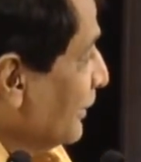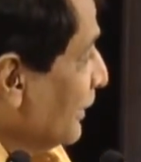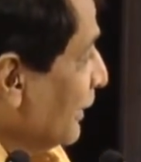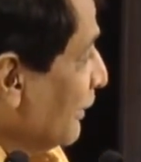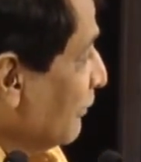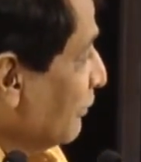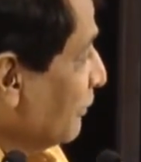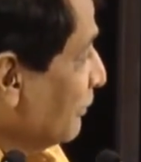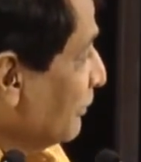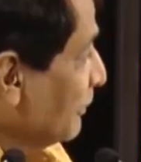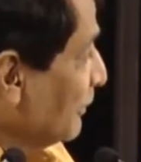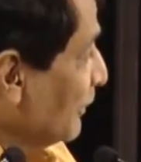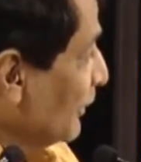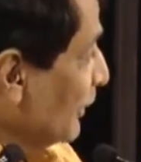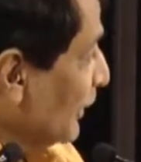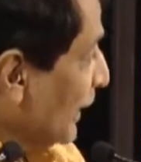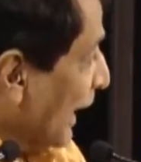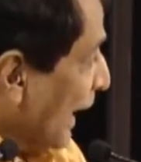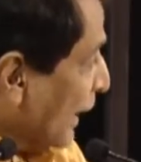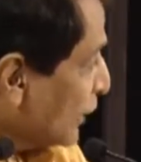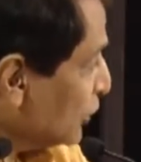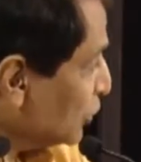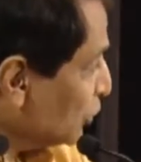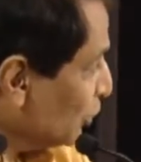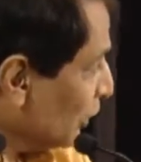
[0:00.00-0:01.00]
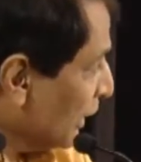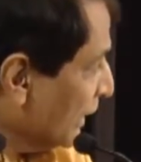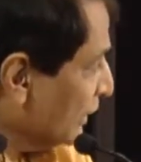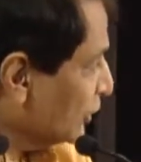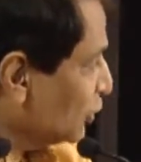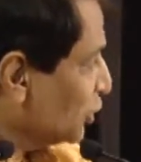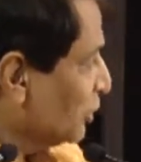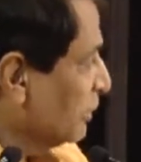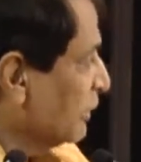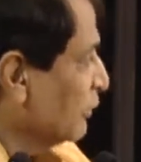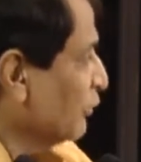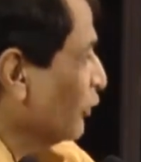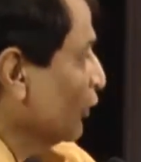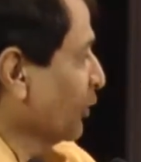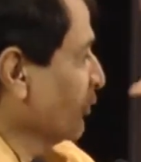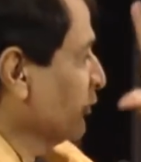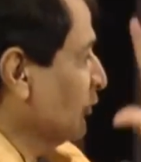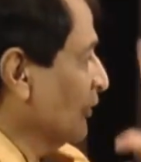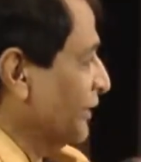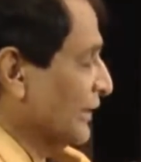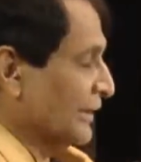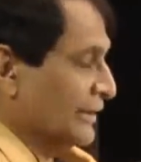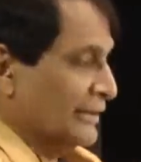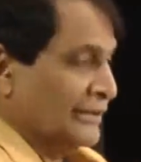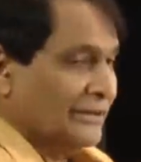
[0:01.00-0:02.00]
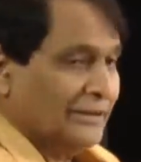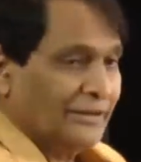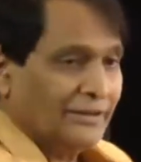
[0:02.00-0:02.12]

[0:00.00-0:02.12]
an assurance to be fulfilled.